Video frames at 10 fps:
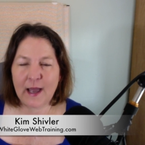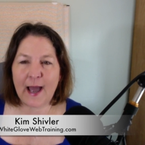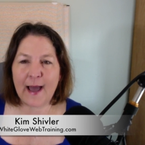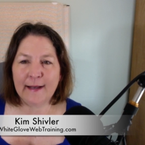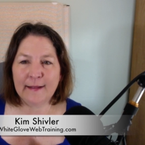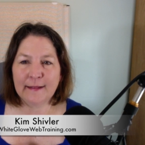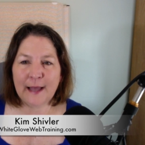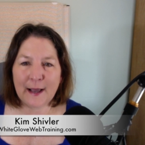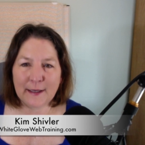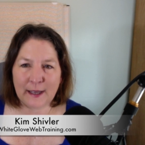And in
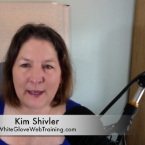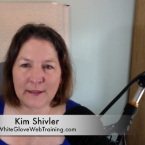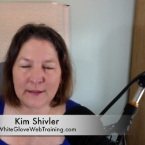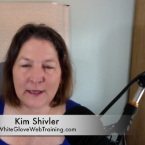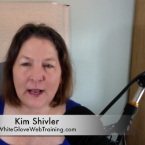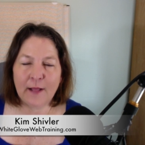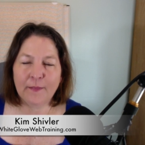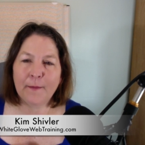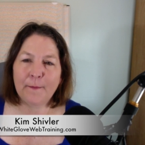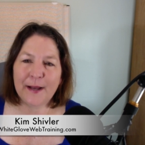that case,
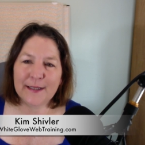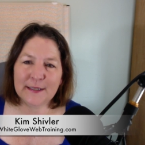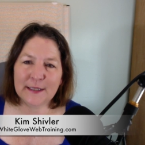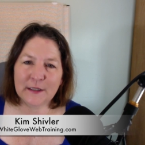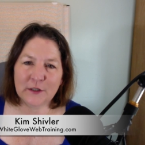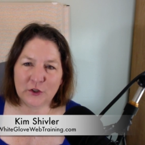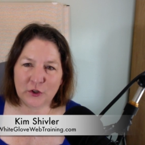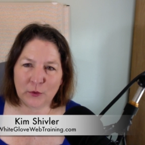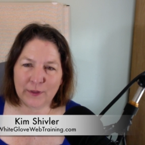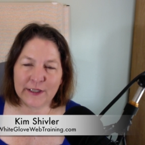the best thing to
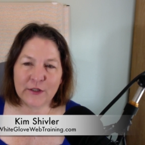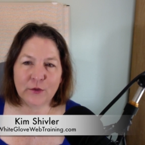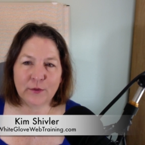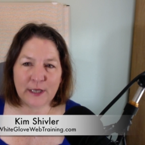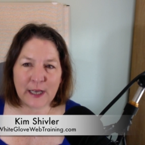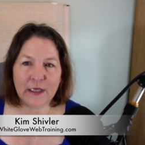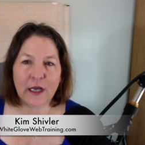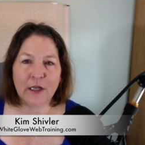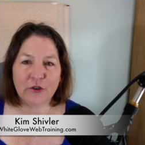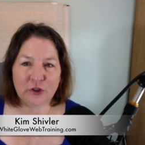do is create
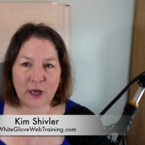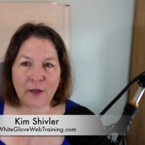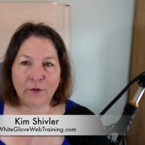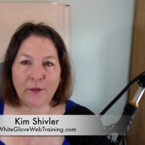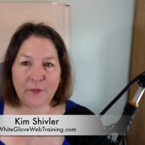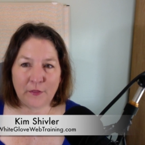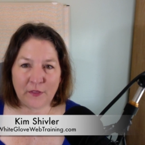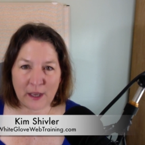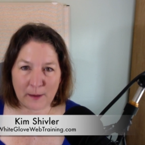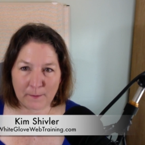a child
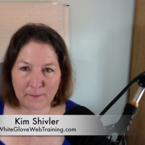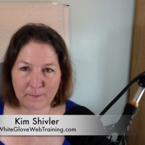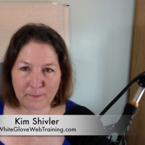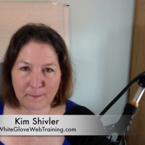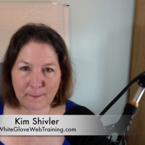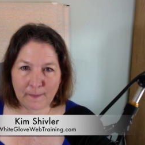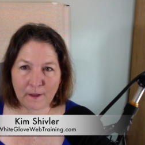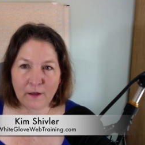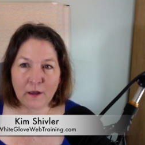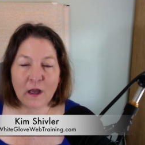theme.
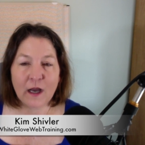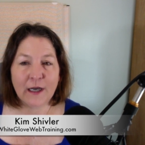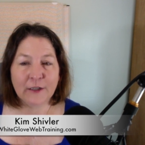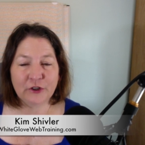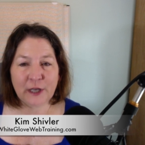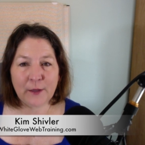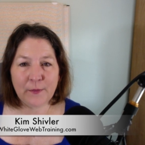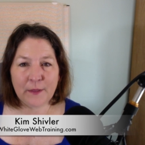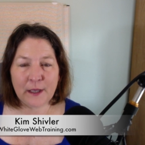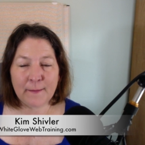A child
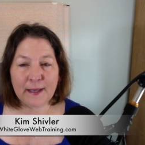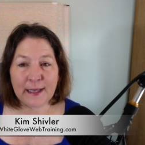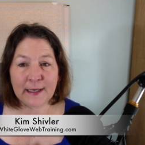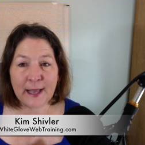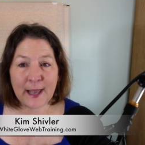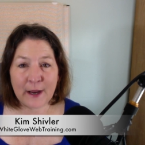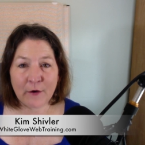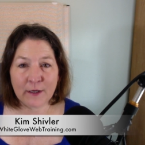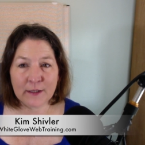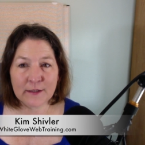theme
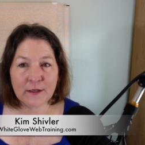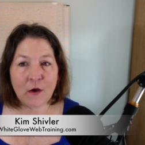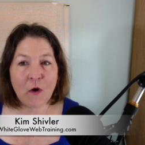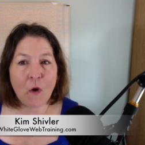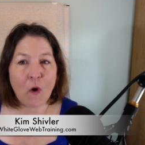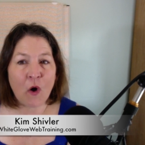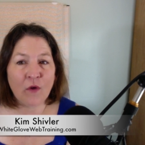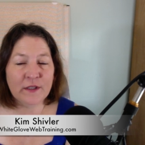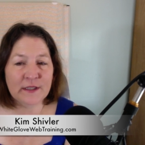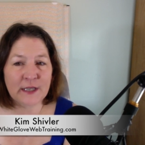inherits all
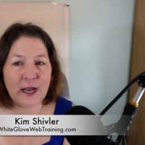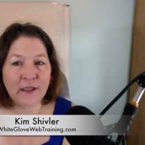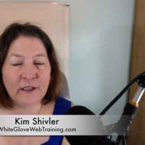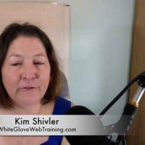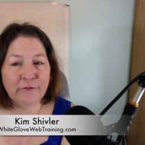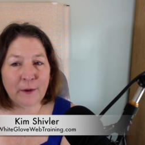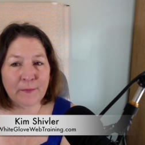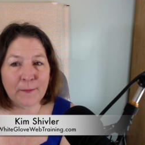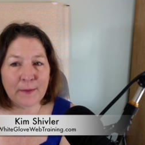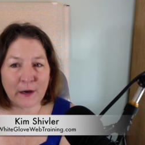the styling from
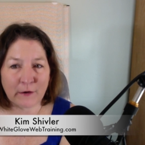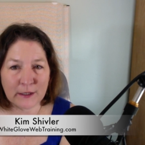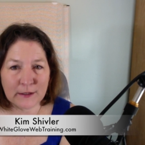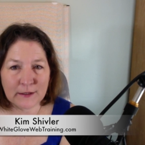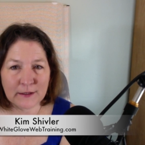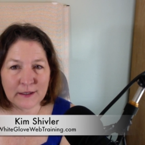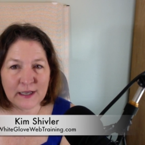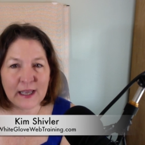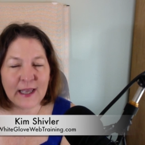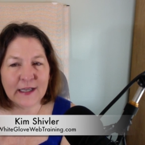the parent,
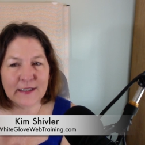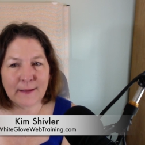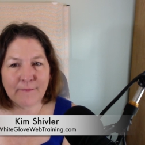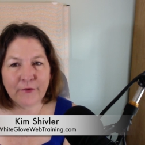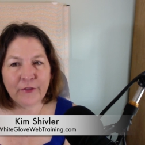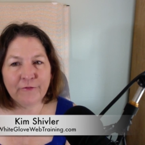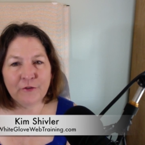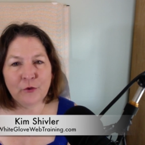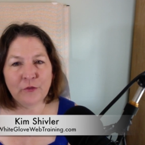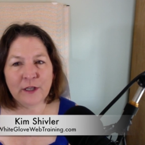except for the
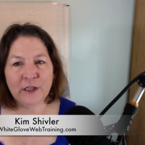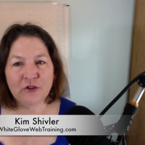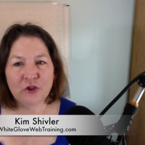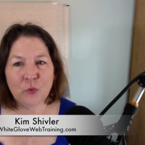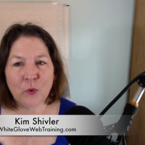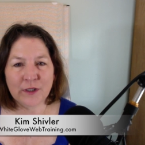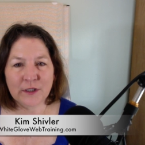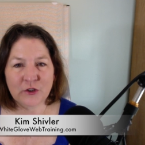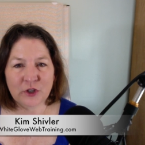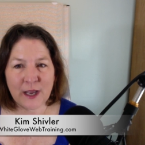few things you want to
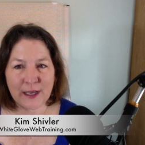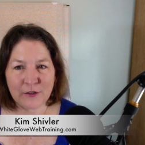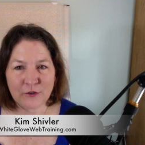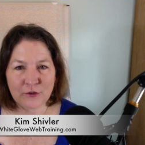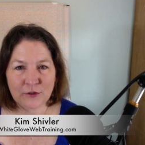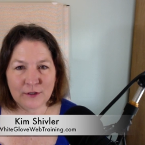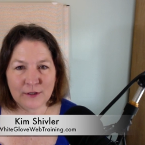change.